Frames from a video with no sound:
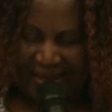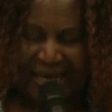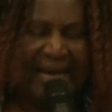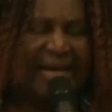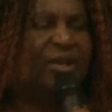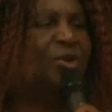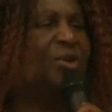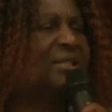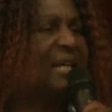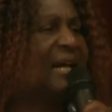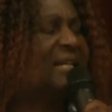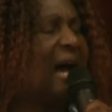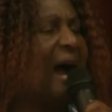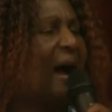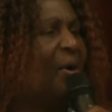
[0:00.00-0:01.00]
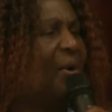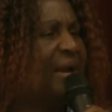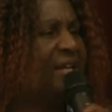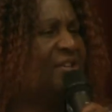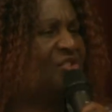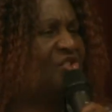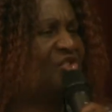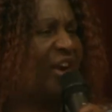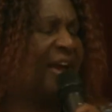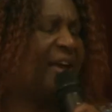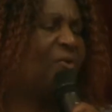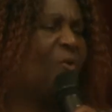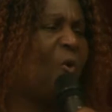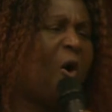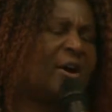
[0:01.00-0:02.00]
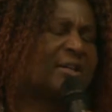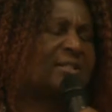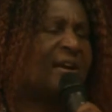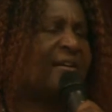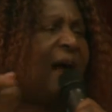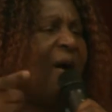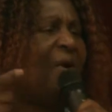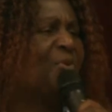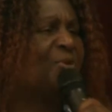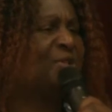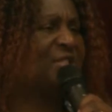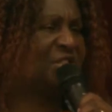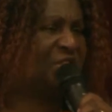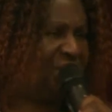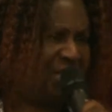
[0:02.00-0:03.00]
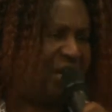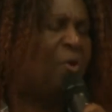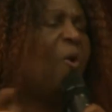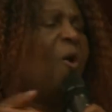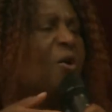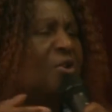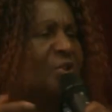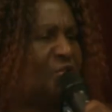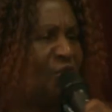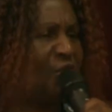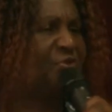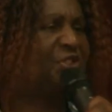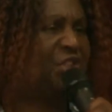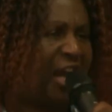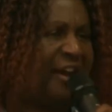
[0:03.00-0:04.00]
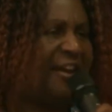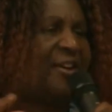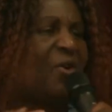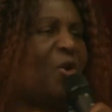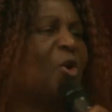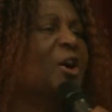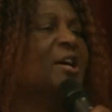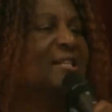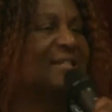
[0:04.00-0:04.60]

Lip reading: I looked at how Israel walked around the walls of Jericho